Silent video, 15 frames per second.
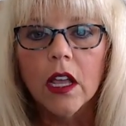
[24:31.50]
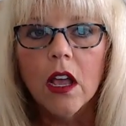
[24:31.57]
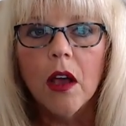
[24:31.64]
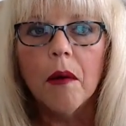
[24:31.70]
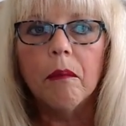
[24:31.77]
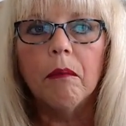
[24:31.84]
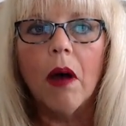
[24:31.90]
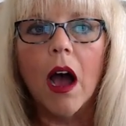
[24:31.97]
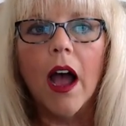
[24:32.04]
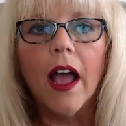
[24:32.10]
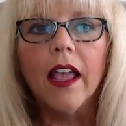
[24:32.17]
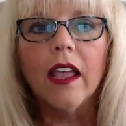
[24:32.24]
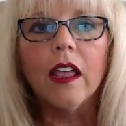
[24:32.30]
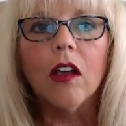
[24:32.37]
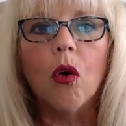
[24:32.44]

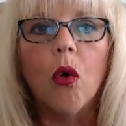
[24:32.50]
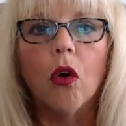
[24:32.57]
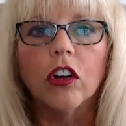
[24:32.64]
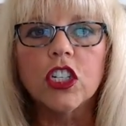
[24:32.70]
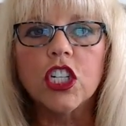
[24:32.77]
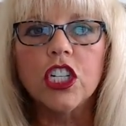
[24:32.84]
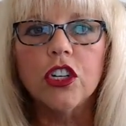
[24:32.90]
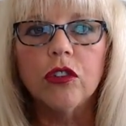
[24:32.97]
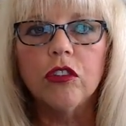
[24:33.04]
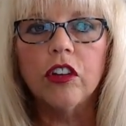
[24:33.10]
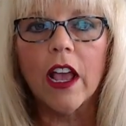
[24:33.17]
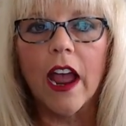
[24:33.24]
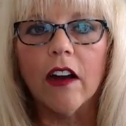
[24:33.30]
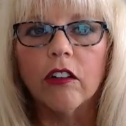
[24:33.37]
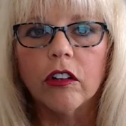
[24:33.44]
My horseshoe
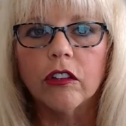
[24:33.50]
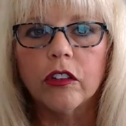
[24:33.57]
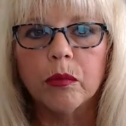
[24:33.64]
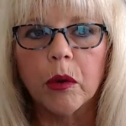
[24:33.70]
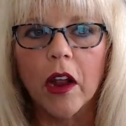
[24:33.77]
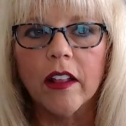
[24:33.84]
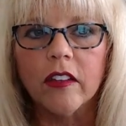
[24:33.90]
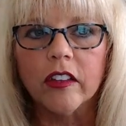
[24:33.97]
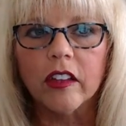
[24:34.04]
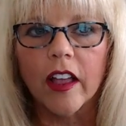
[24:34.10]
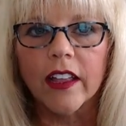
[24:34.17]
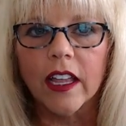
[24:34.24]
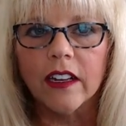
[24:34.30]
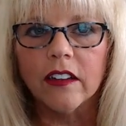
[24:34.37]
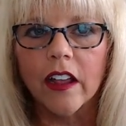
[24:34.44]
tarot spread
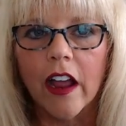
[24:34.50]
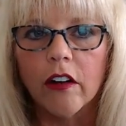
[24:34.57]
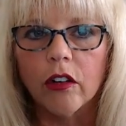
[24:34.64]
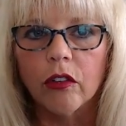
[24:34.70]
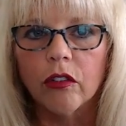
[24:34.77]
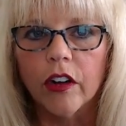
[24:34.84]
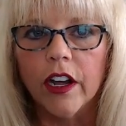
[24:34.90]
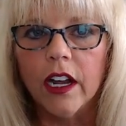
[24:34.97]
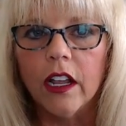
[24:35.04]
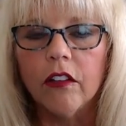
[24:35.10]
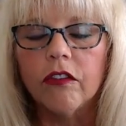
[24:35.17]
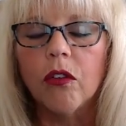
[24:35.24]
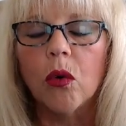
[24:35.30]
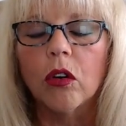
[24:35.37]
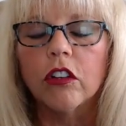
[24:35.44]
psychic tarot reading
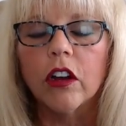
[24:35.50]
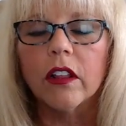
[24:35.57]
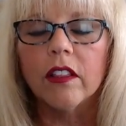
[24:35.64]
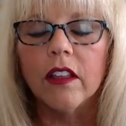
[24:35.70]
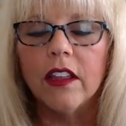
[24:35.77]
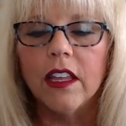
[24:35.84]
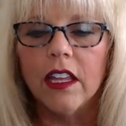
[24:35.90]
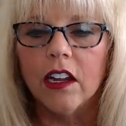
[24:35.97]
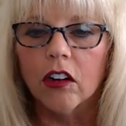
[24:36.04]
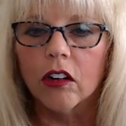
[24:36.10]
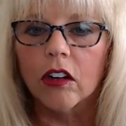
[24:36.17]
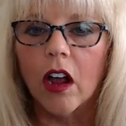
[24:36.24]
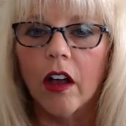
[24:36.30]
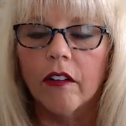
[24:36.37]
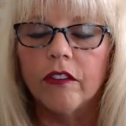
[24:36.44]
for the year
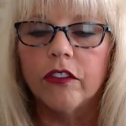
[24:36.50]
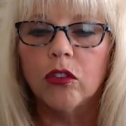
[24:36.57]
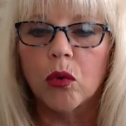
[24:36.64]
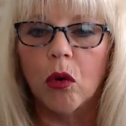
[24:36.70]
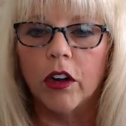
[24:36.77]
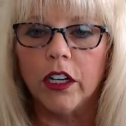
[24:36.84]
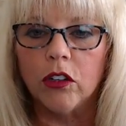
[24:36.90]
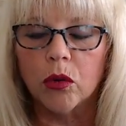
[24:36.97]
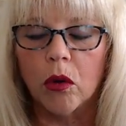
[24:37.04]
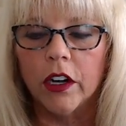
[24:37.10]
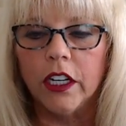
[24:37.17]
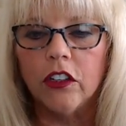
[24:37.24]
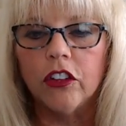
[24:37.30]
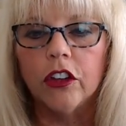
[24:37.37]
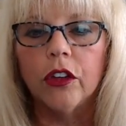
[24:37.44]
of
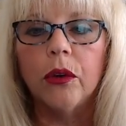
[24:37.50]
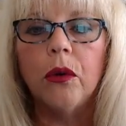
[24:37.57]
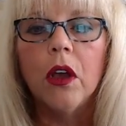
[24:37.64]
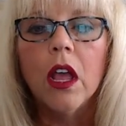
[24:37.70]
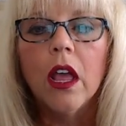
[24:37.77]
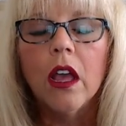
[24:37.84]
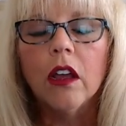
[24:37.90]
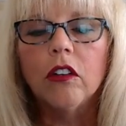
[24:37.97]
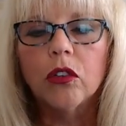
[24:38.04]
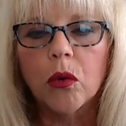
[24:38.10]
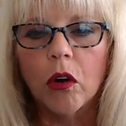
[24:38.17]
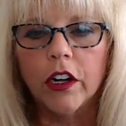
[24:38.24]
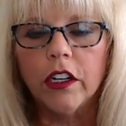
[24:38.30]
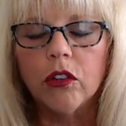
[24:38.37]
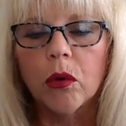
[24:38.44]
2022.
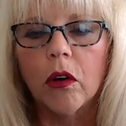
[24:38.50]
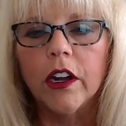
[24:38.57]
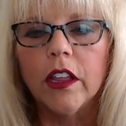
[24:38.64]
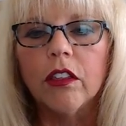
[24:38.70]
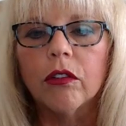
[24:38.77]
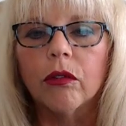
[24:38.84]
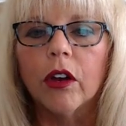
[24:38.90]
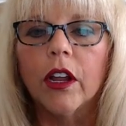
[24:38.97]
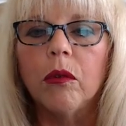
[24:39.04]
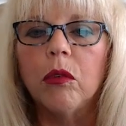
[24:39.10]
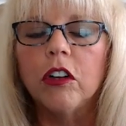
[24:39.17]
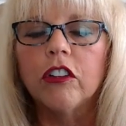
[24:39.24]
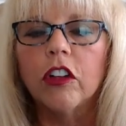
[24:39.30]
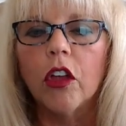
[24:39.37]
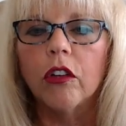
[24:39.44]
2023,
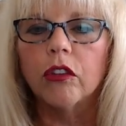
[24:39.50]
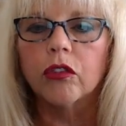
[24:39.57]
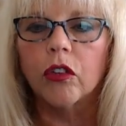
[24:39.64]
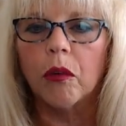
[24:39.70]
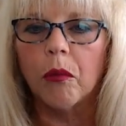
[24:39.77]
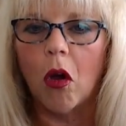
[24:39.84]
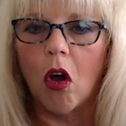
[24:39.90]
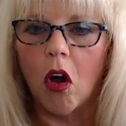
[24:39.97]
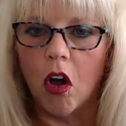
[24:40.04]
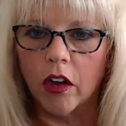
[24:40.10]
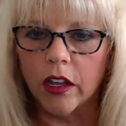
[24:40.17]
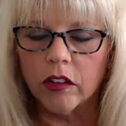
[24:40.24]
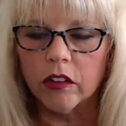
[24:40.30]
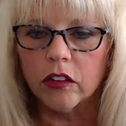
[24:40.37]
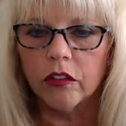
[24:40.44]
which goes from
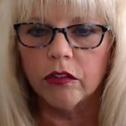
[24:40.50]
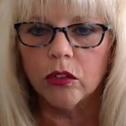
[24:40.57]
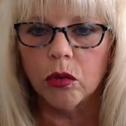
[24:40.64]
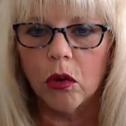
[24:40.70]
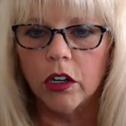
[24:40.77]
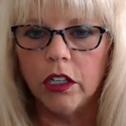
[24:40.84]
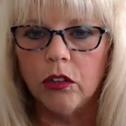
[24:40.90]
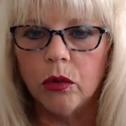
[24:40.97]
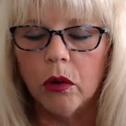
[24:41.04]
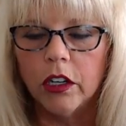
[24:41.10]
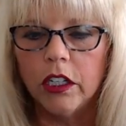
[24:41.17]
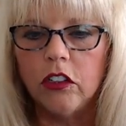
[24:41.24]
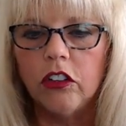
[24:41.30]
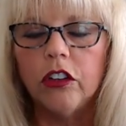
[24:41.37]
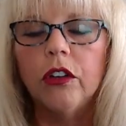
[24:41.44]
August of
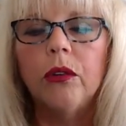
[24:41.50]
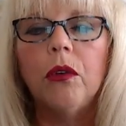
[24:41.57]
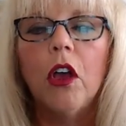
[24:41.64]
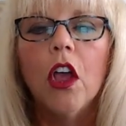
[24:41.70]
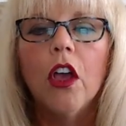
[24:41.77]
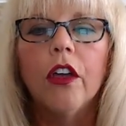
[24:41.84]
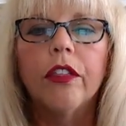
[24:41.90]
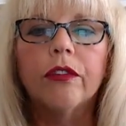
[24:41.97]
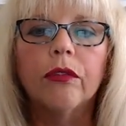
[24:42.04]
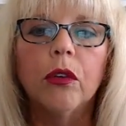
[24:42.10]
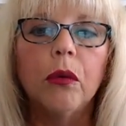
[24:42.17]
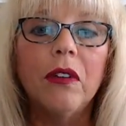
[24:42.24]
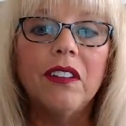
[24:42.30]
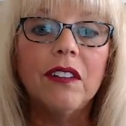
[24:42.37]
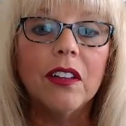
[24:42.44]
2022
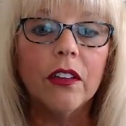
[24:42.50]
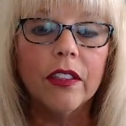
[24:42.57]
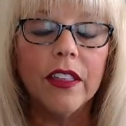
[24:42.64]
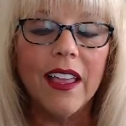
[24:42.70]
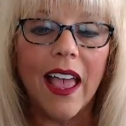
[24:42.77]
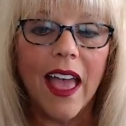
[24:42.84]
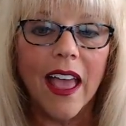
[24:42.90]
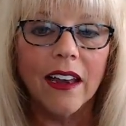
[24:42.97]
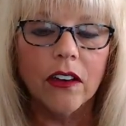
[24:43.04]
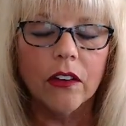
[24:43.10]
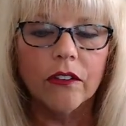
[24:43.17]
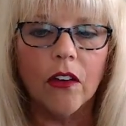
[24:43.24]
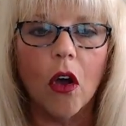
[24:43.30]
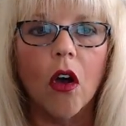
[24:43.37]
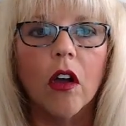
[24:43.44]
through until the end
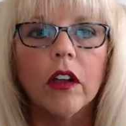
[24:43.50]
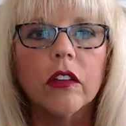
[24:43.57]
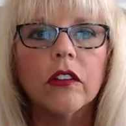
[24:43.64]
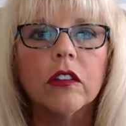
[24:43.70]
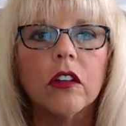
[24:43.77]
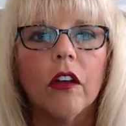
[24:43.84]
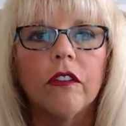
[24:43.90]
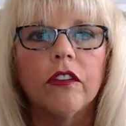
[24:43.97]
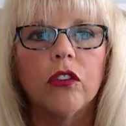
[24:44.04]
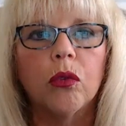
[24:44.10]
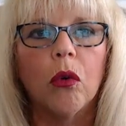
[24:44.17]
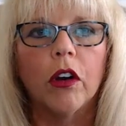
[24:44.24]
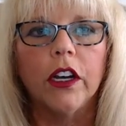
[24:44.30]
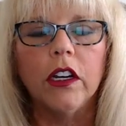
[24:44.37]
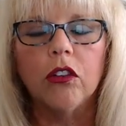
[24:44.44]
of August of
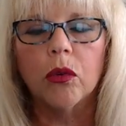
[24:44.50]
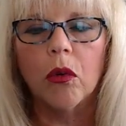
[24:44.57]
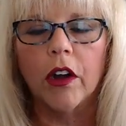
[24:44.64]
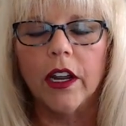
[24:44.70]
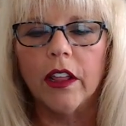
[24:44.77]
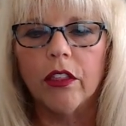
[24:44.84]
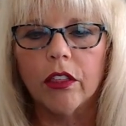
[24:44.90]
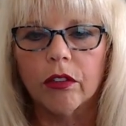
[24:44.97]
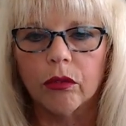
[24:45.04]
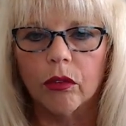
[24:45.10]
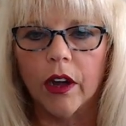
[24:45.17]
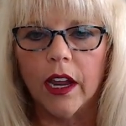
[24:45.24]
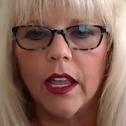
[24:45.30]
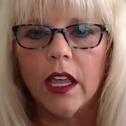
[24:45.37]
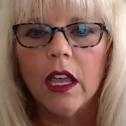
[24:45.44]

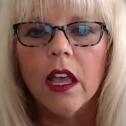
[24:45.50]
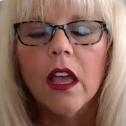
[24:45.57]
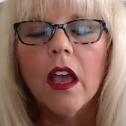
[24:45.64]
2023.